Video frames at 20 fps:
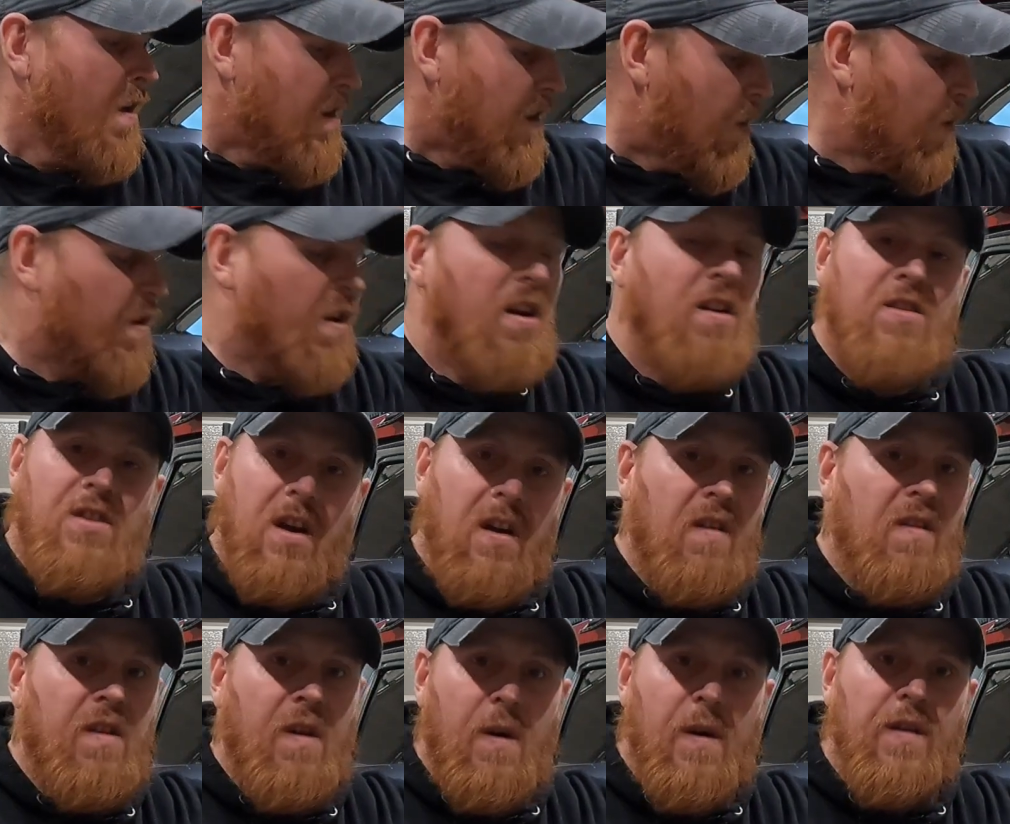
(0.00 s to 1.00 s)
Using a
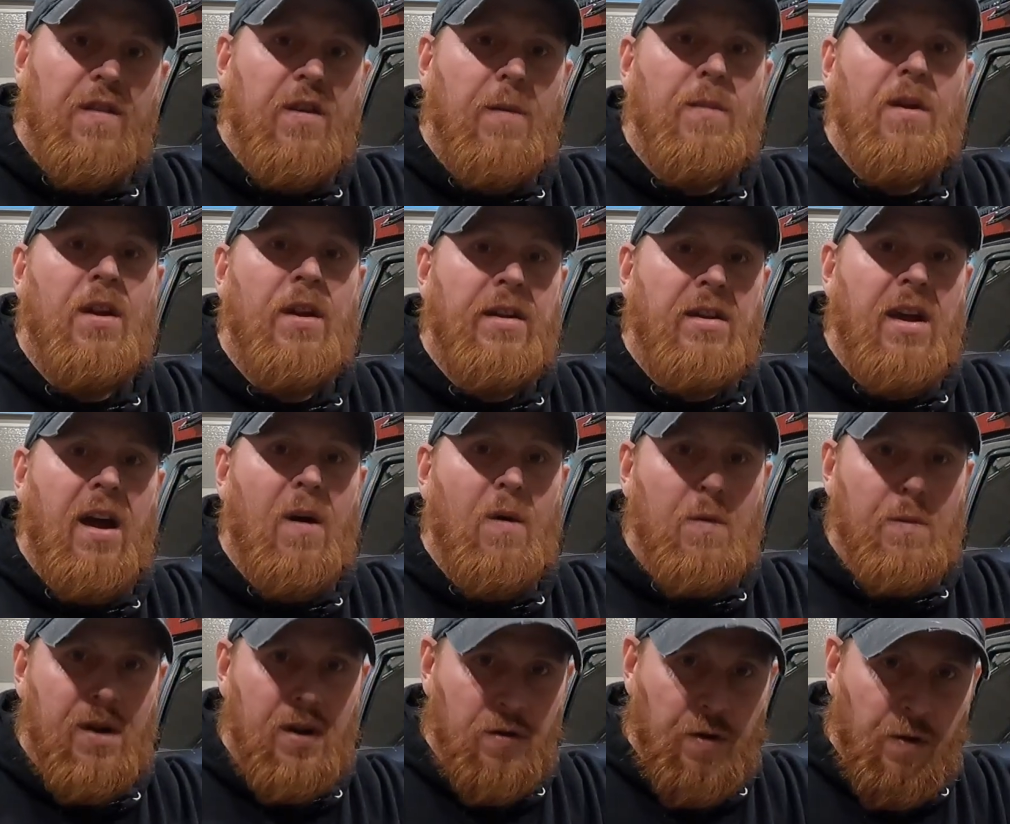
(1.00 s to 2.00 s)
jigsaw or something like that
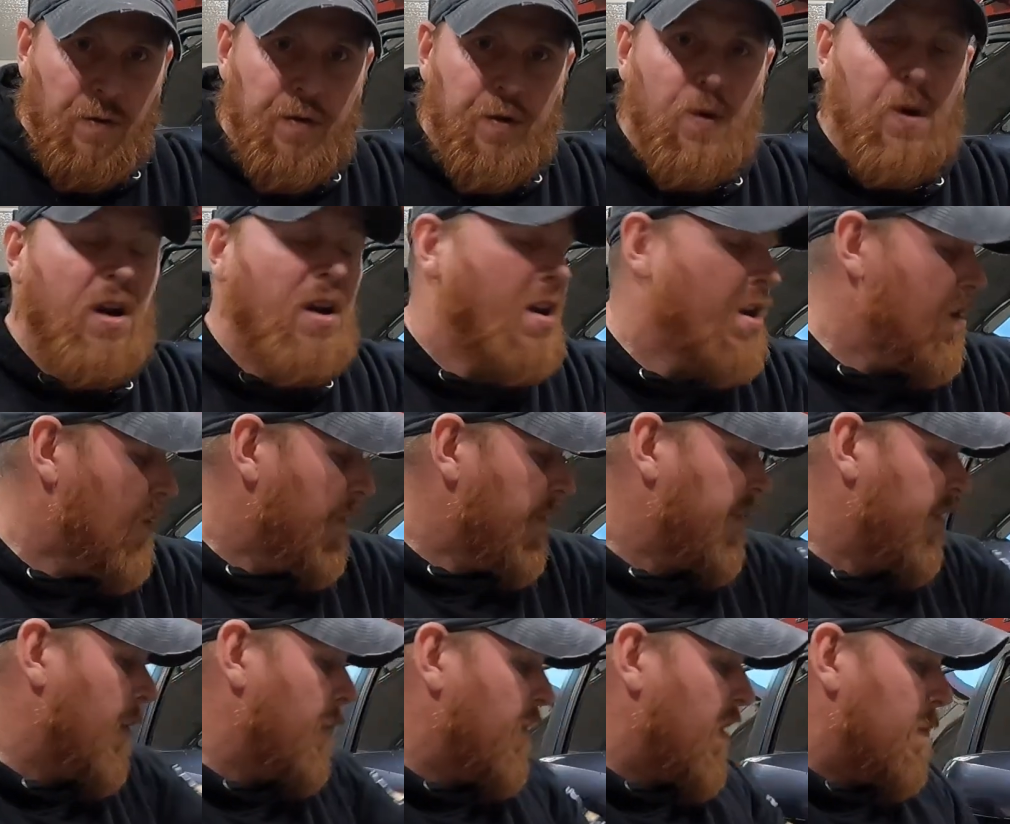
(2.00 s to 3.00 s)
would be a little tricky on
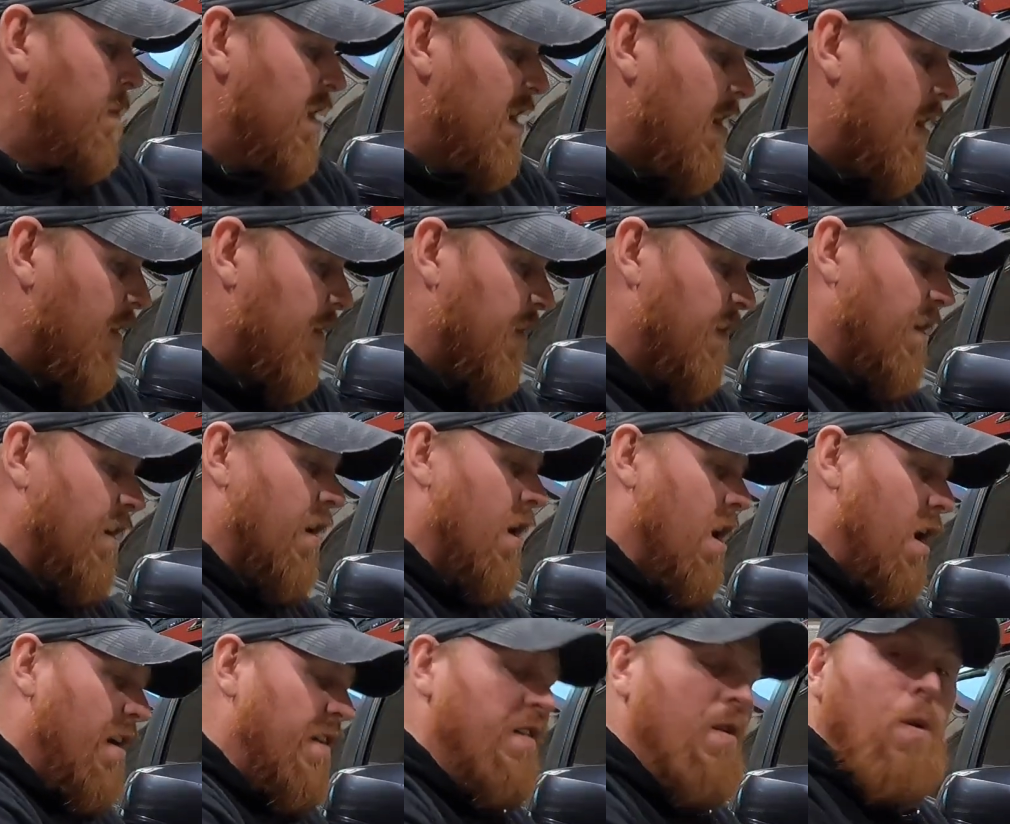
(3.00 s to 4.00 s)
something because of the
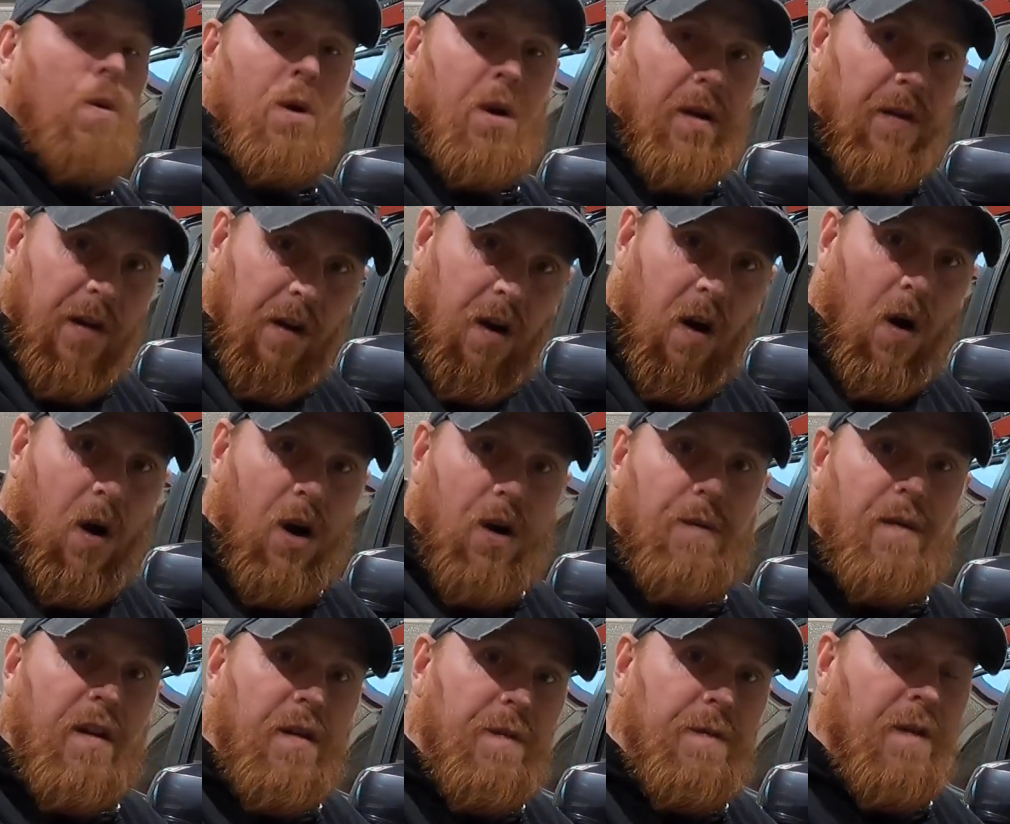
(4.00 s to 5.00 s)
contour and the
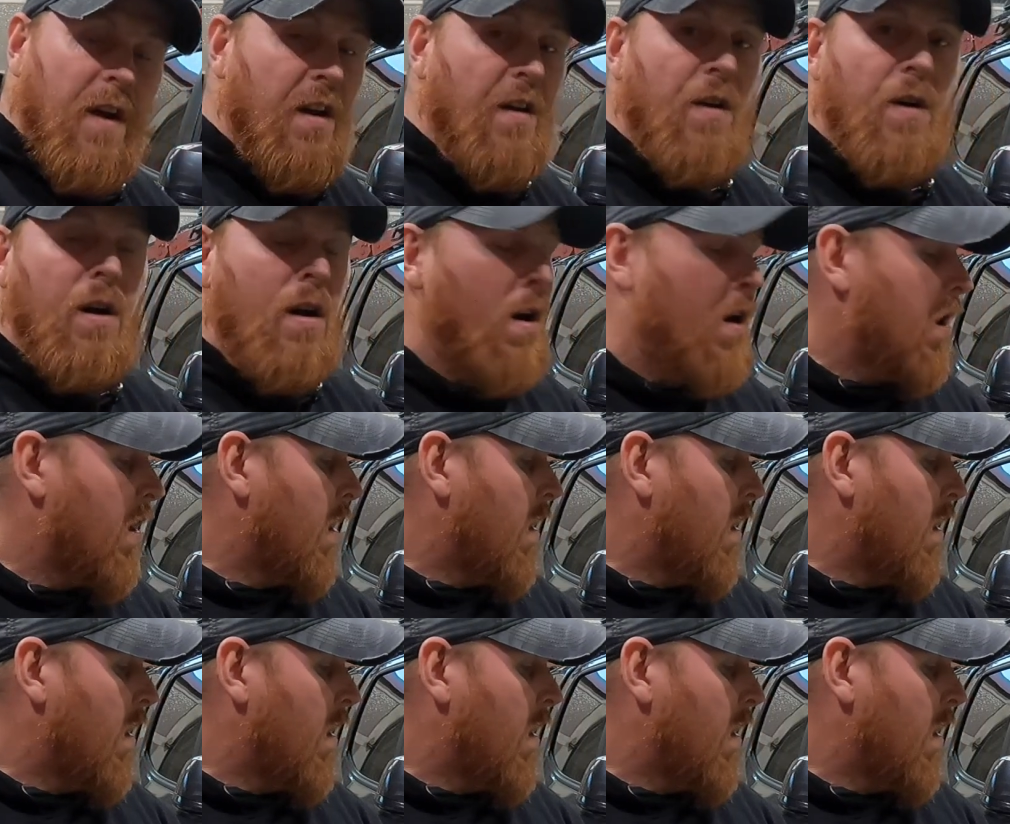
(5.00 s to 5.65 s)
curve of the fender.